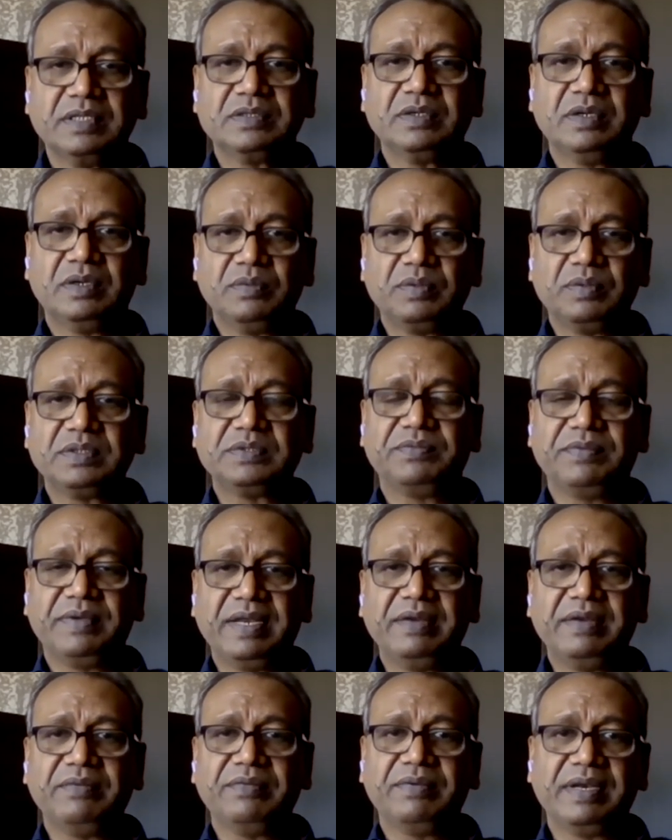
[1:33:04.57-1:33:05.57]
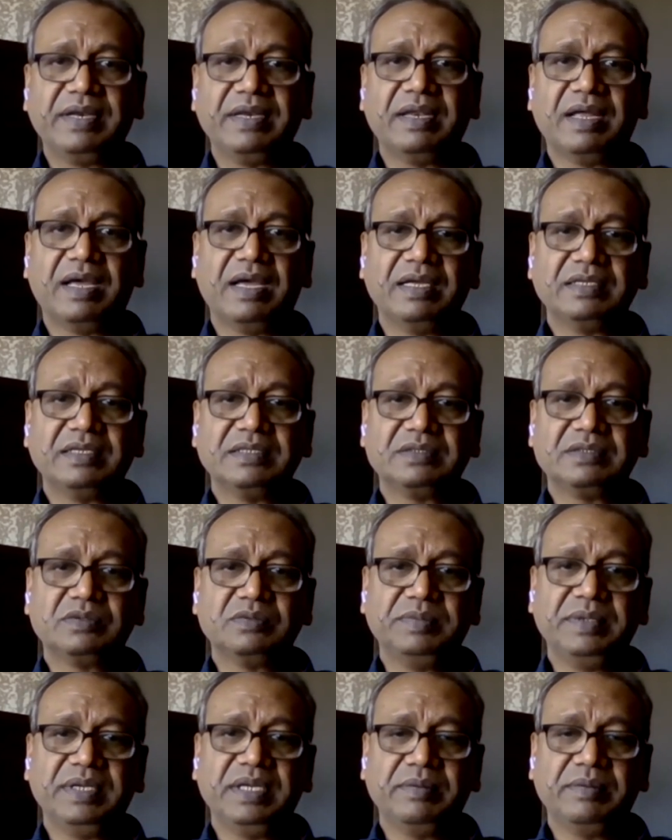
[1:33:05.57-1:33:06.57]
So it was very, very nice
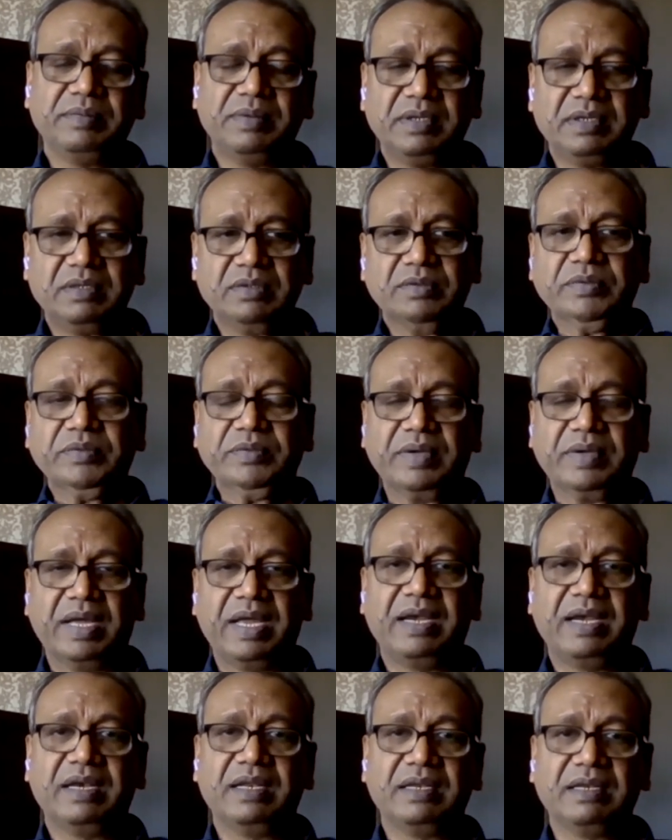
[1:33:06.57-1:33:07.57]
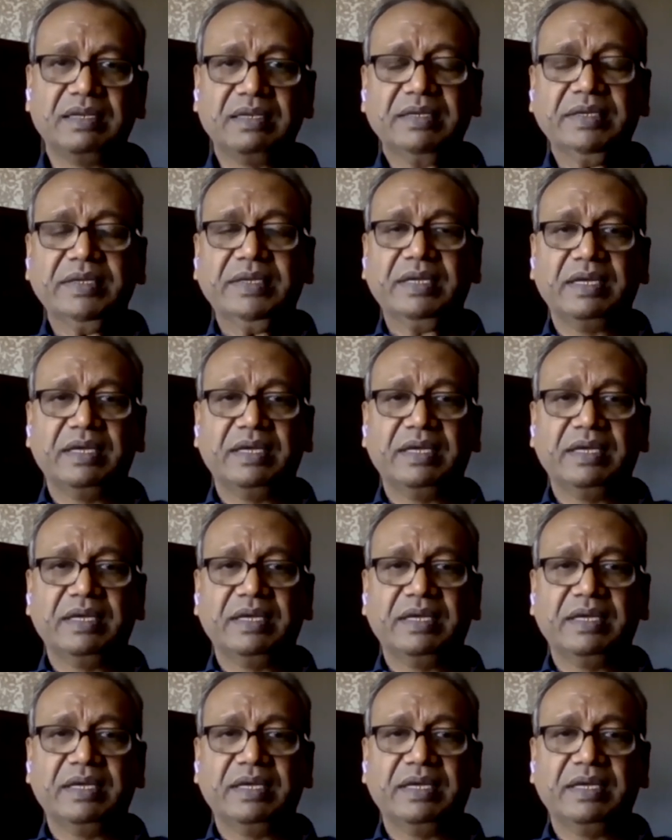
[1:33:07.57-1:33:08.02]
to be able to handle,